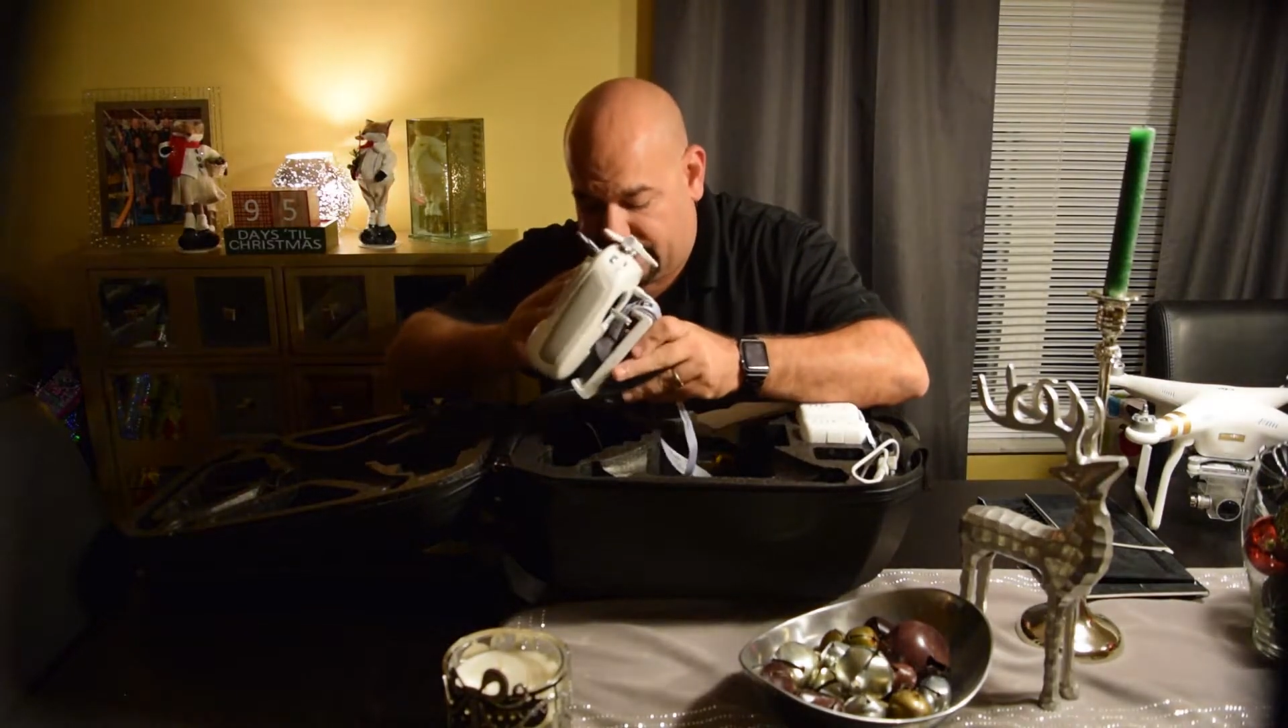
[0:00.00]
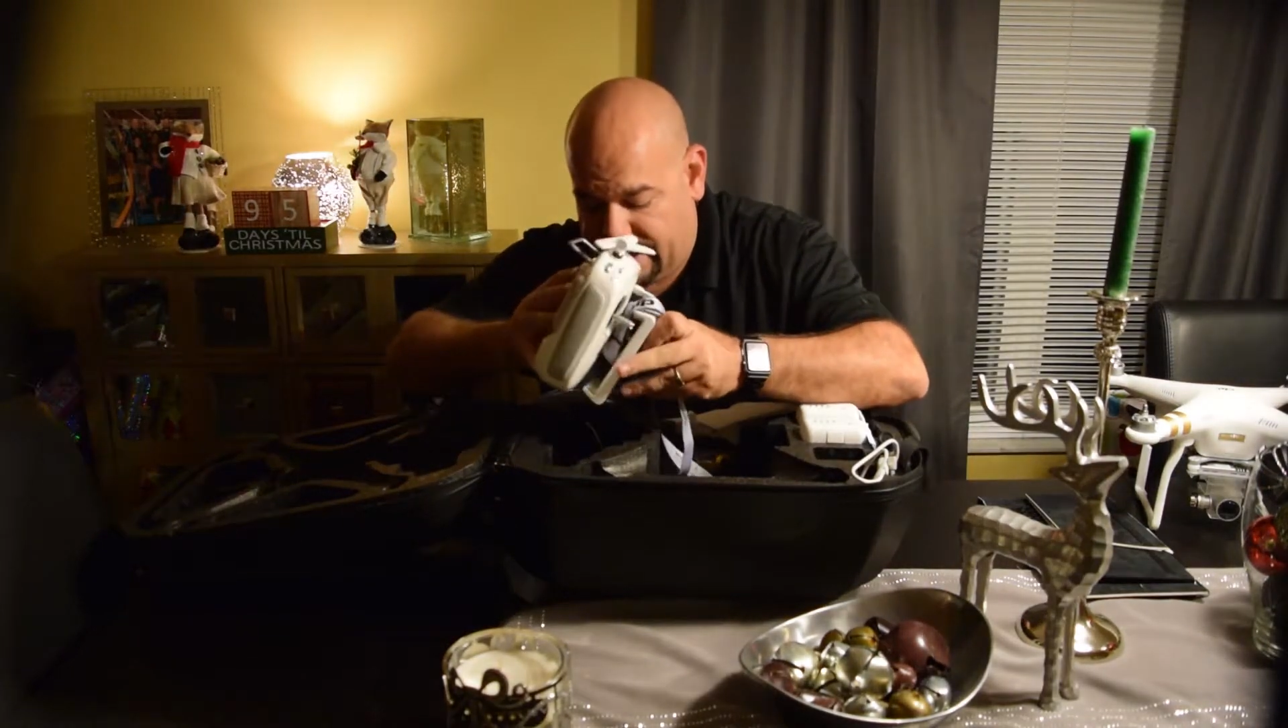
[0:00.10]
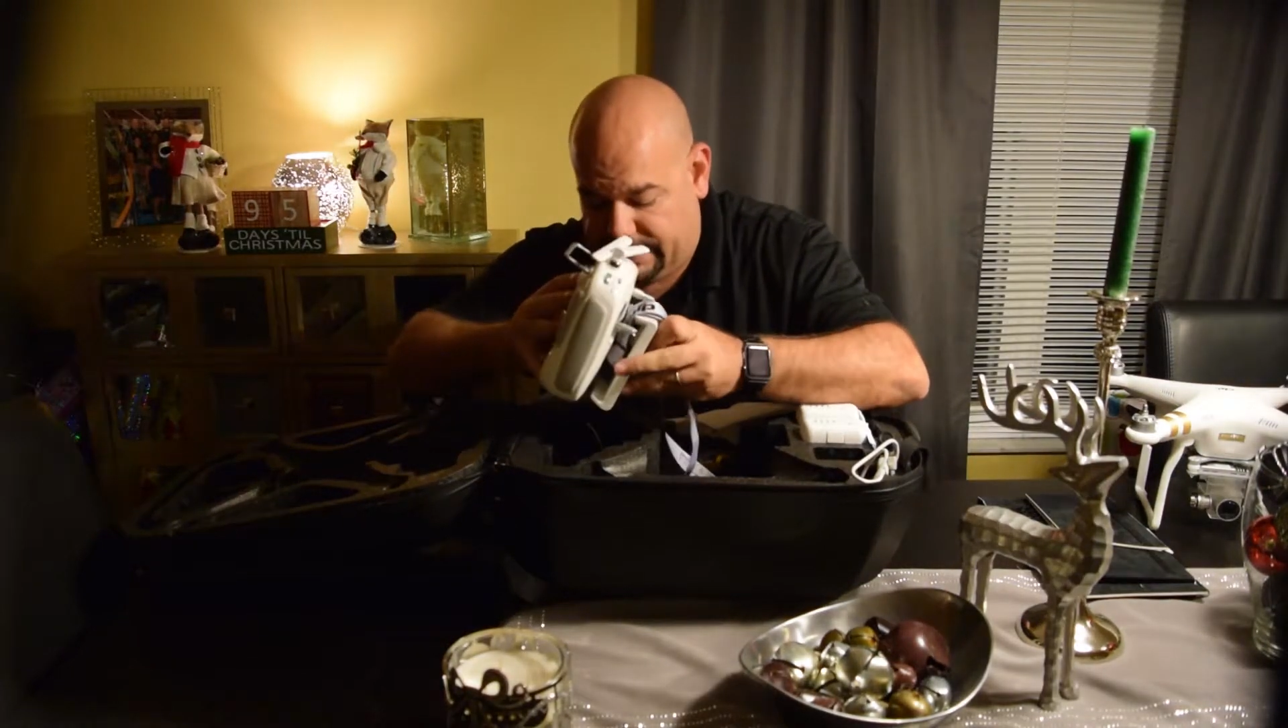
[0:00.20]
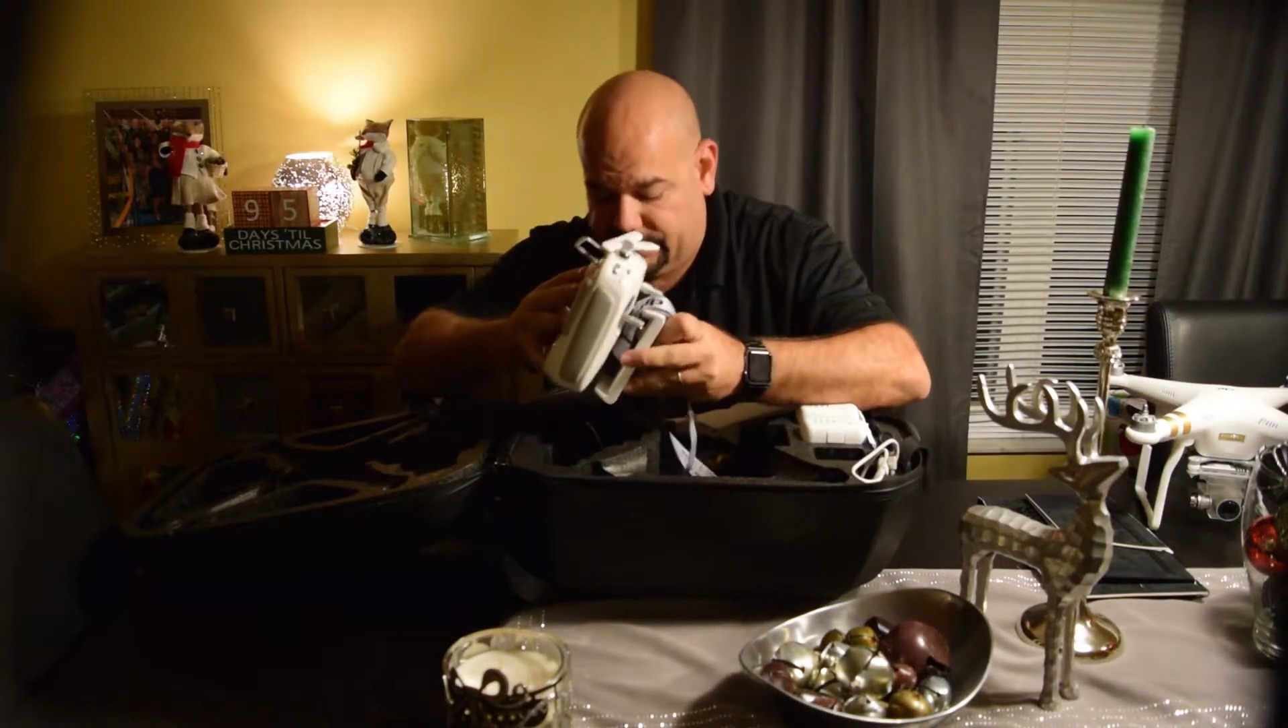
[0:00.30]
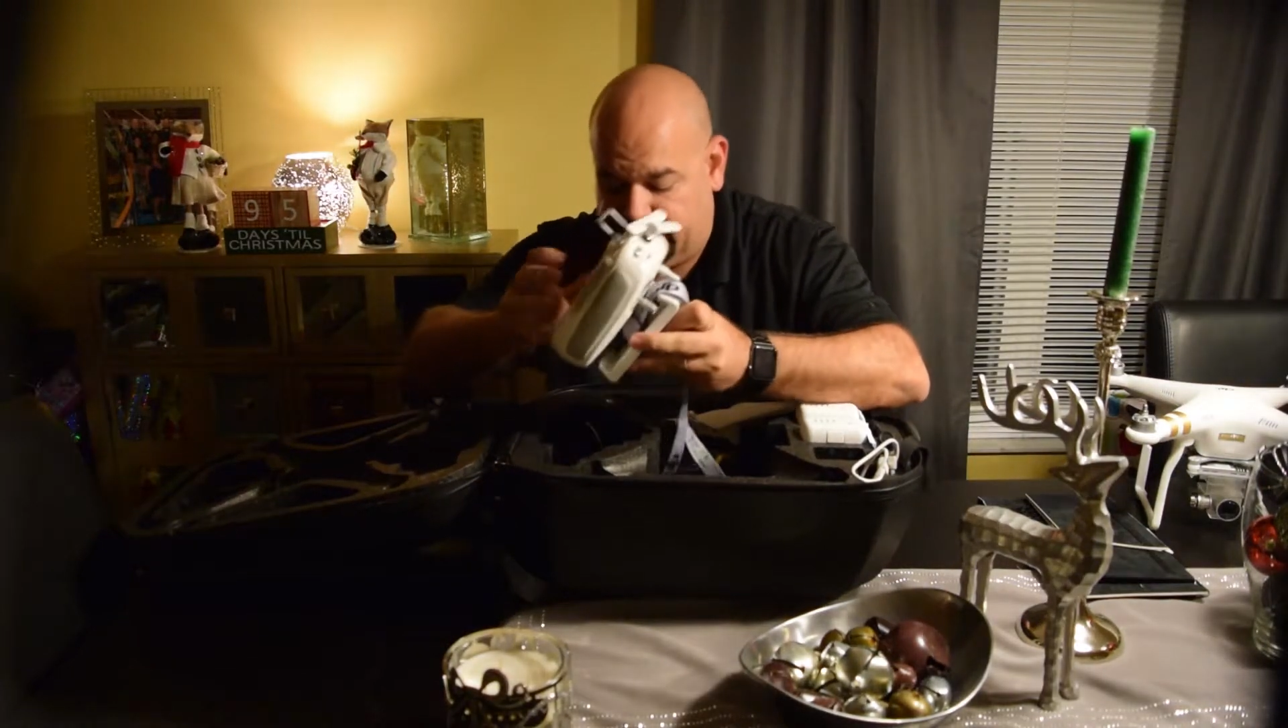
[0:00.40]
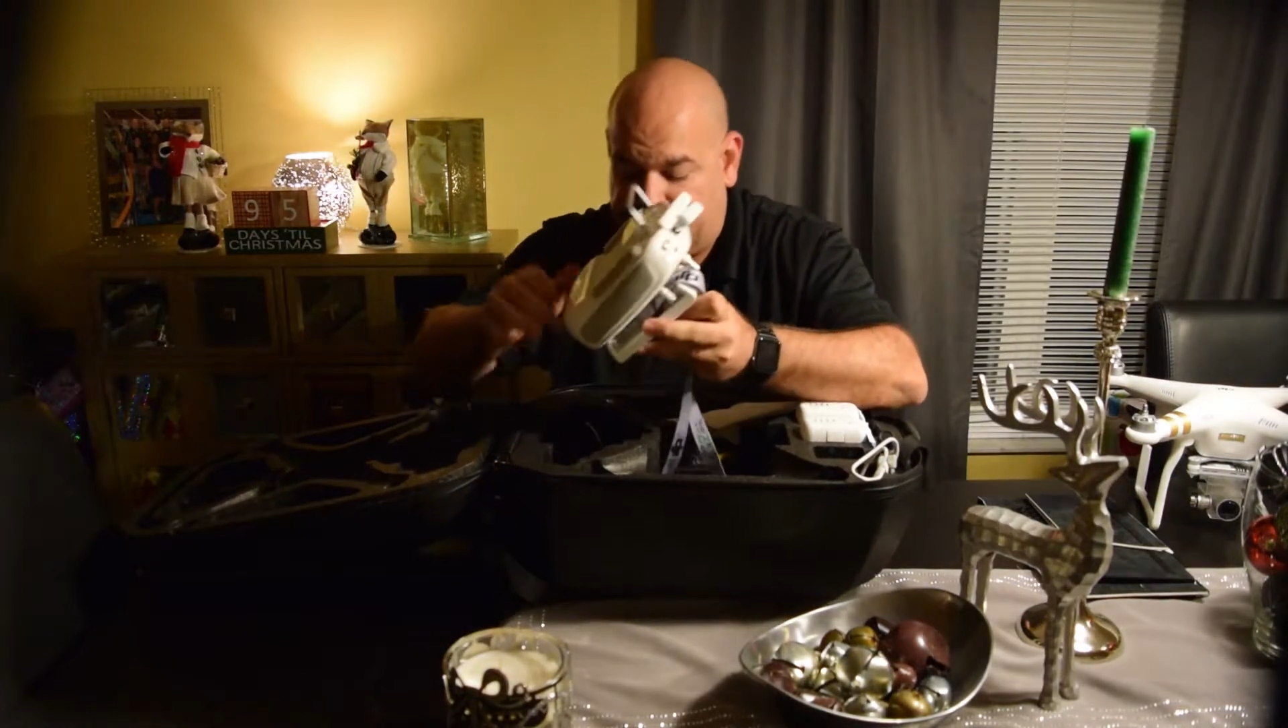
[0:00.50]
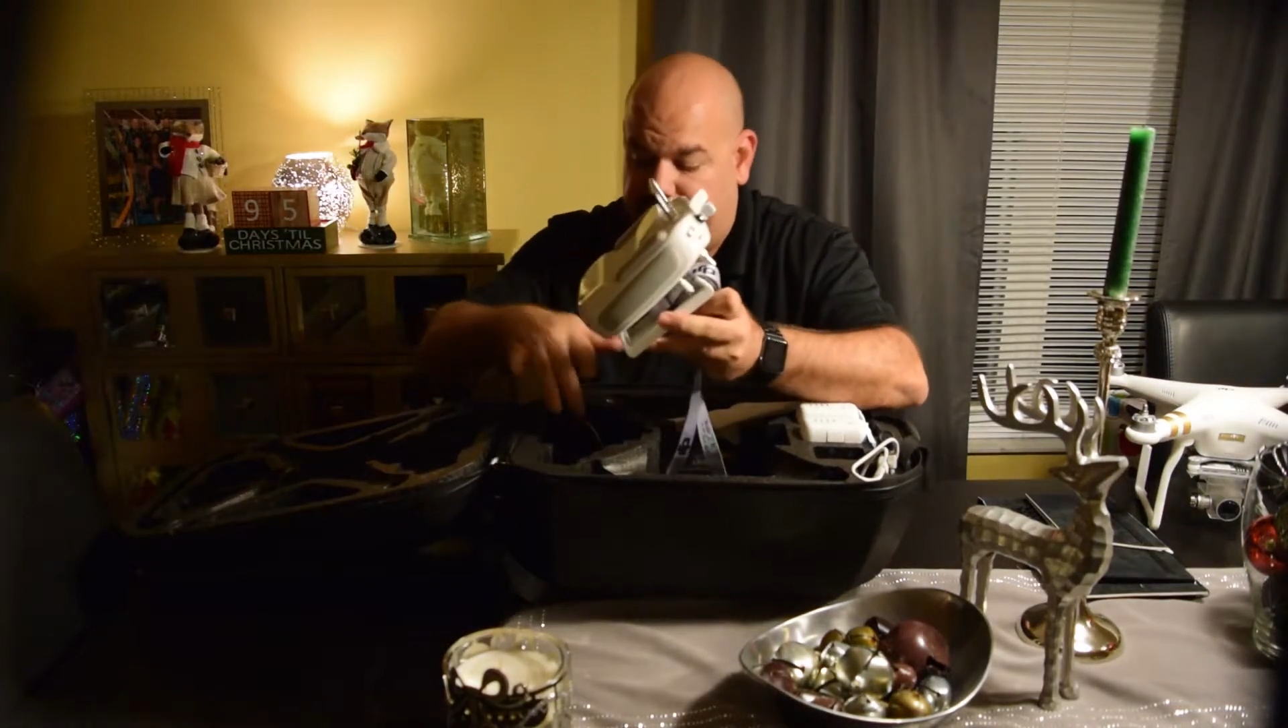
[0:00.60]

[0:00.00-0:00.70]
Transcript: That in this